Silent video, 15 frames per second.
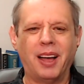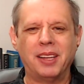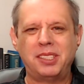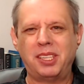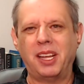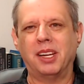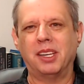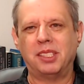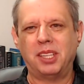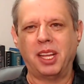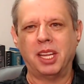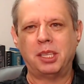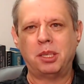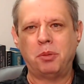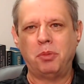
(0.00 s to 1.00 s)
sins.
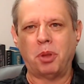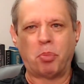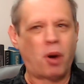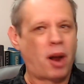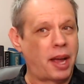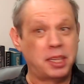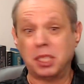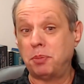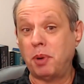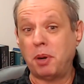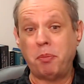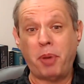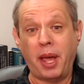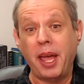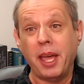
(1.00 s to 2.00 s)
It's the price has been
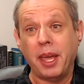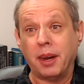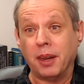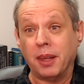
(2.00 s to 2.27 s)
paid.